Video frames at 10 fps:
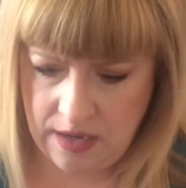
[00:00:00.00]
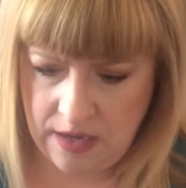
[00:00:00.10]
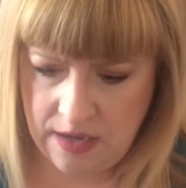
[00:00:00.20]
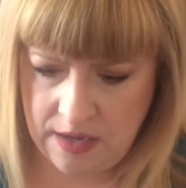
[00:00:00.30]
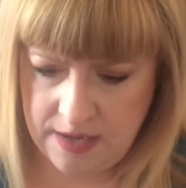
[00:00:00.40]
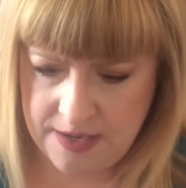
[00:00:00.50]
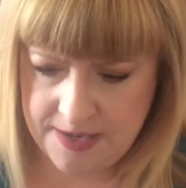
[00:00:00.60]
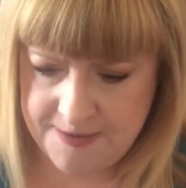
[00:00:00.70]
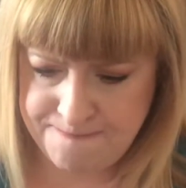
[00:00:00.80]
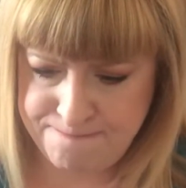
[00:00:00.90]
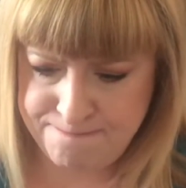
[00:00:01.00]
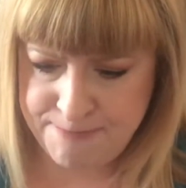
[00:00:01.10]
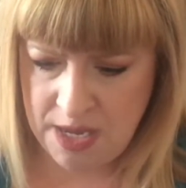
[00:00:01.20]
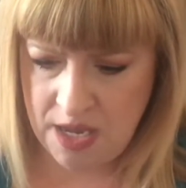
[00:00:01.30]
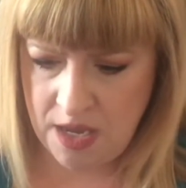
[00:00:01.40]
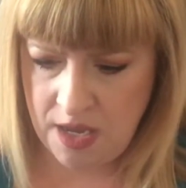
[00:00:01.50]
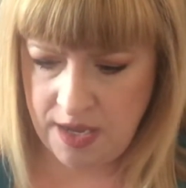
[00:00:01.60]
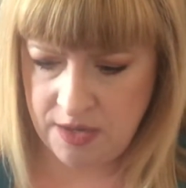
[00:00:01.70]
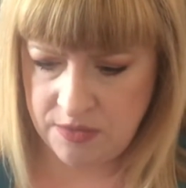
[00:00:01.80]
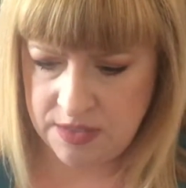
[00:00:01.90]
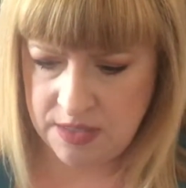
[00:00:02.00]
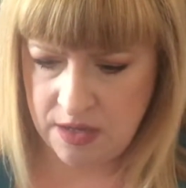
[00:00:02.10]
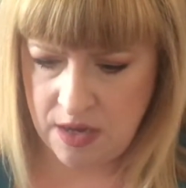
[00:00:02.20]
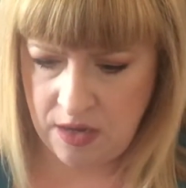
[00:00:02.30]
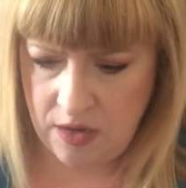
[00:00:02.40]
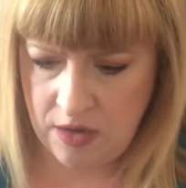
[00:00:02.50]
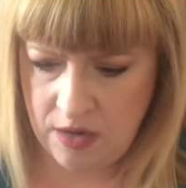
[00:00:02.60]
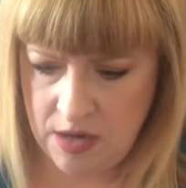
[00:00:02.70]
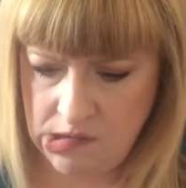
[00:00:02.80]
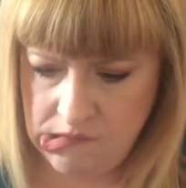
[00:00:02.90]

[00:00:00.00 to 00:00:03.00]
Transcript: I don't see the color.